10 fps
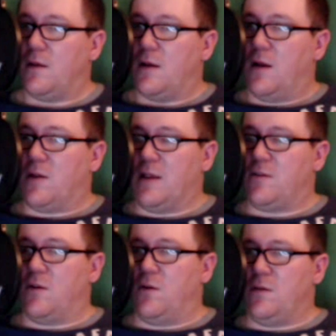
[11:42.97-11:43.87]
Okay,
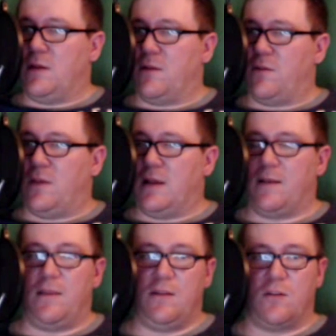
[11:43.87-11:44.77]
so the other thing I
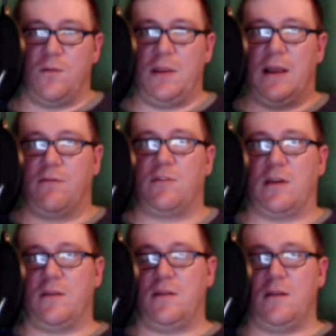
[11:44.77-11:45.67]
think they're going to be
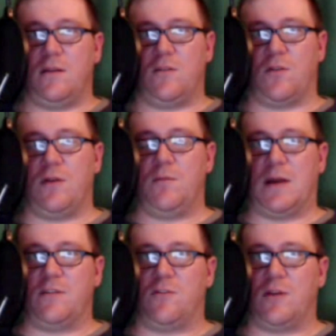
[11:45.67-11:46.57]
advertising during
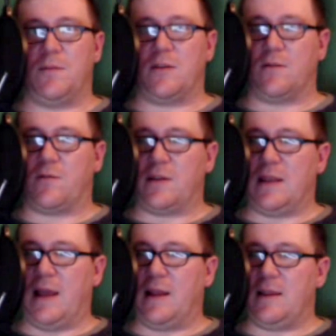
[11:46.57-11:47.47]
my stream and stuff like
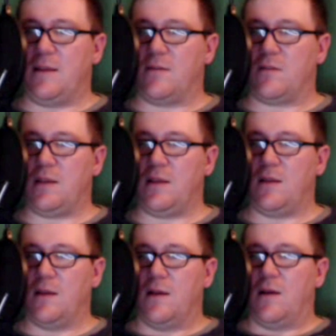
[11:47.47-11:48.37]
that is
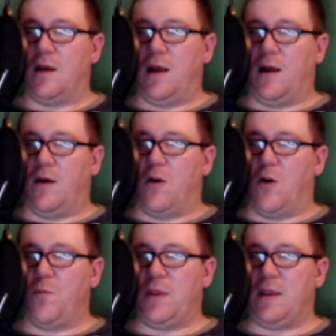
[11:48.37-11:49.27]
the
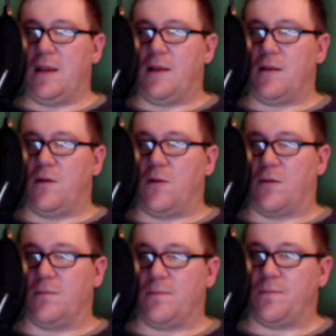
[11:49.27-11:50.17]
OPS,
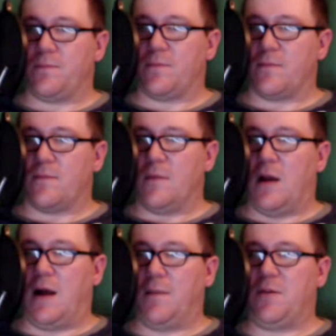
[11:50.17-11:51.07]
or
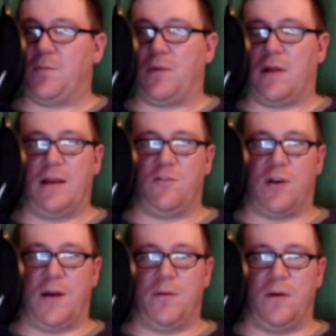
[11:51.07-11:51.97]
Op Supply
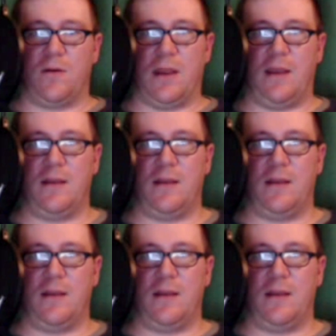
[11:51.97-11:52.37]
Drop, okay?